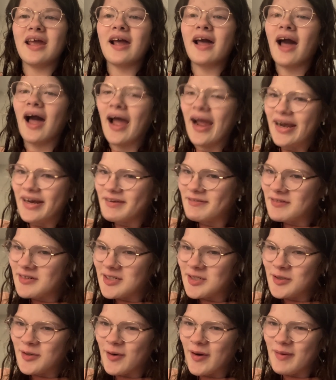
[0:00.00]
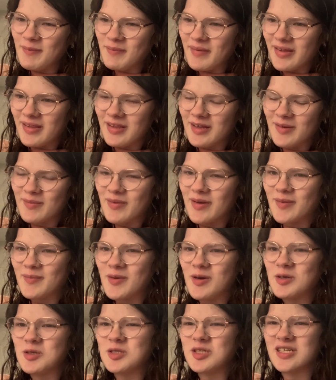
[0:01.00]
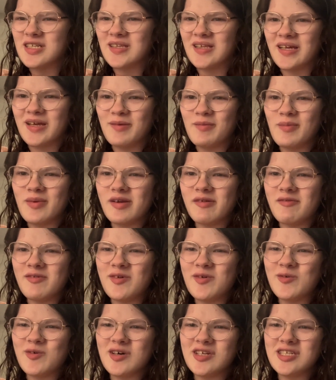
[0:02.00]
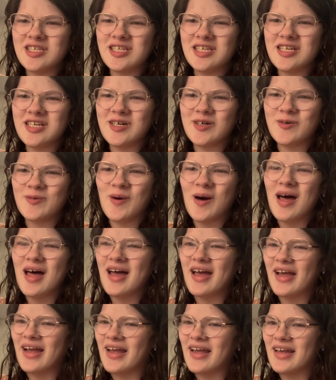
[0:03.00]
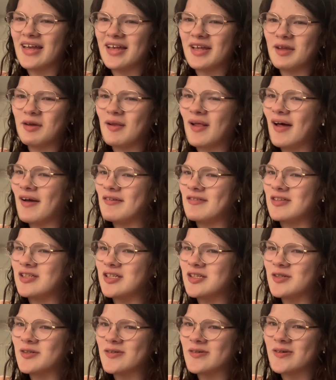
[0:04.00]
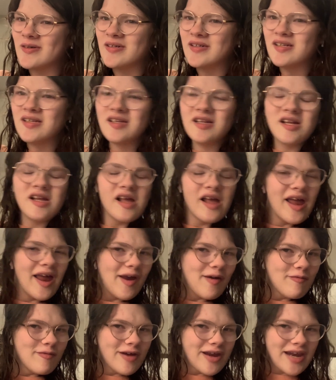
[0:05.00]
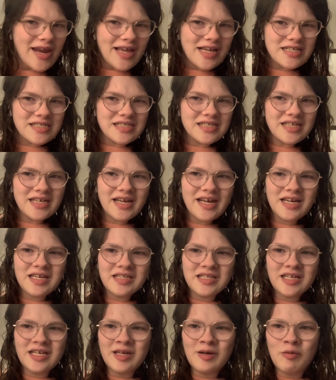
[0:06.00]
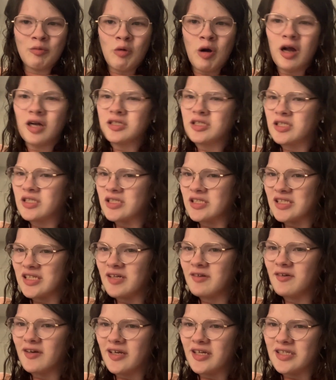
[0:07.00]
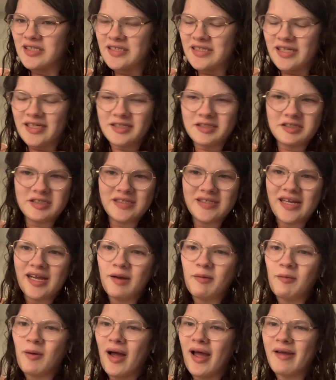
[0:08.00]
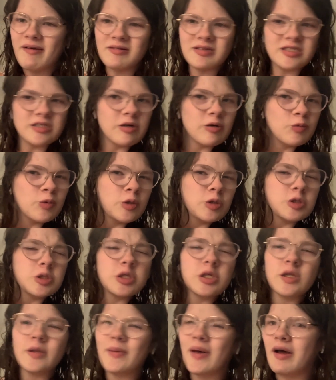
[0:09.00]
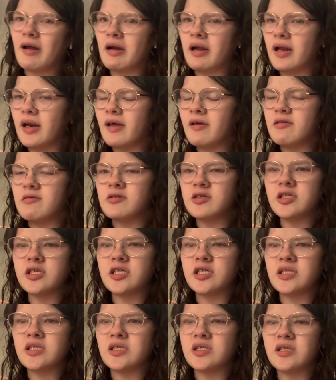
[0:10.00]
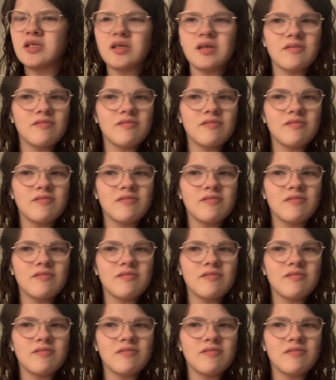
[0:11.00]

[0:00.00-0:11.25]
kind of destroyed me a little bit emotionally, but if you want to know why, you'll have to read it and then watch the series to understand why I was so emotional about it. It was just